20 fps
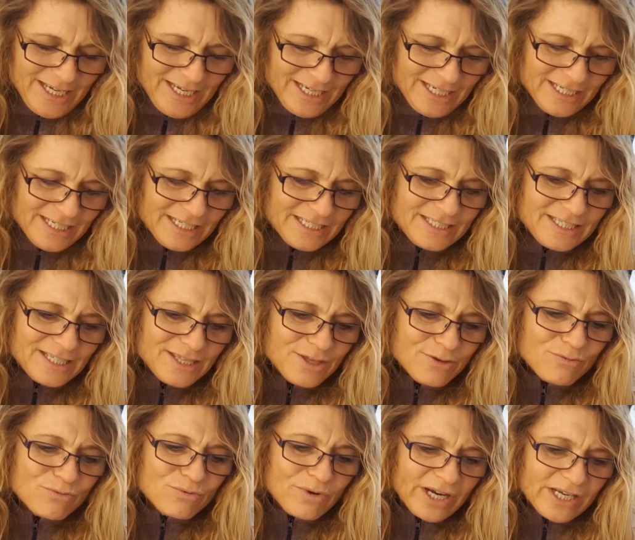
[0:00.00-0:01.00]
did
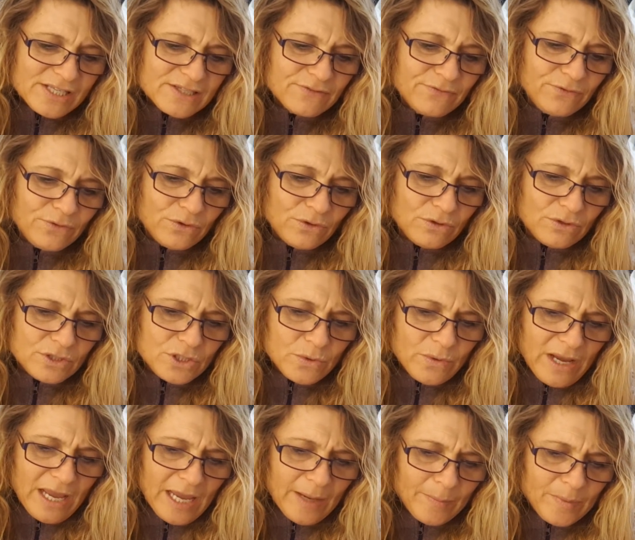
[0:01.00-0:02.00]
the race food you
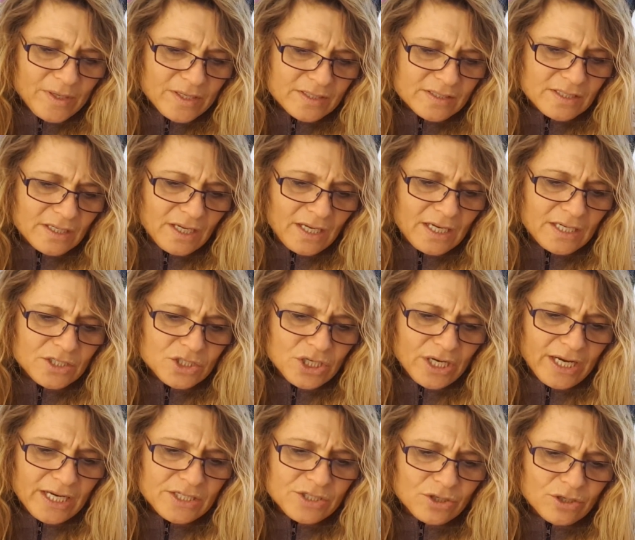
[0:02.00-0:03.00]
were happiest to eat
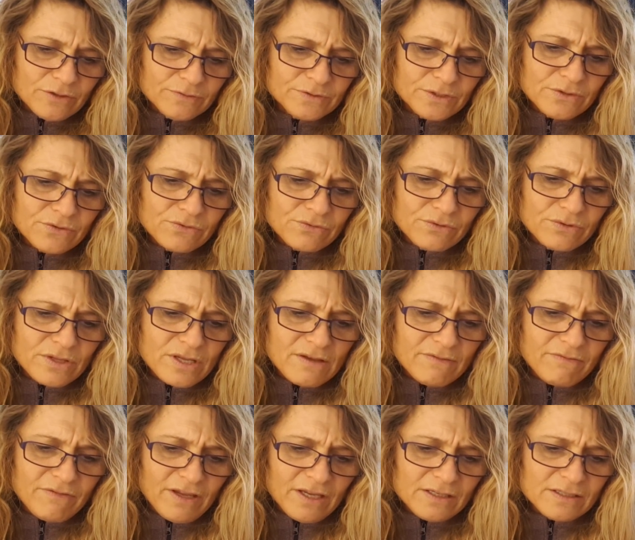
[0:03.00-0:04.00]
change often through the
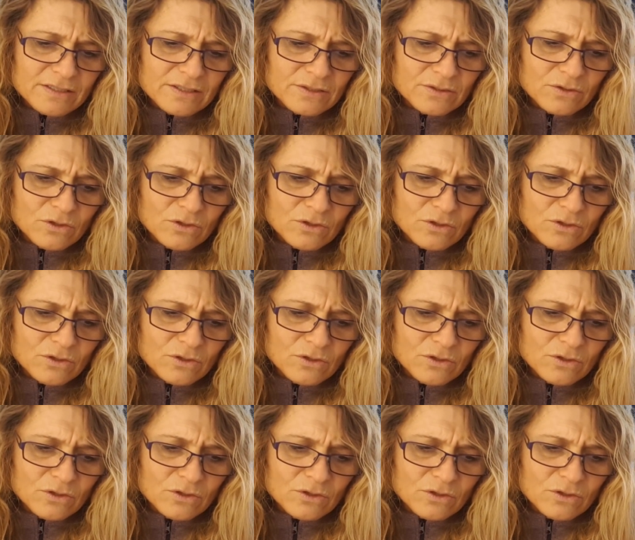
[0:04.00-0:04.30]
event,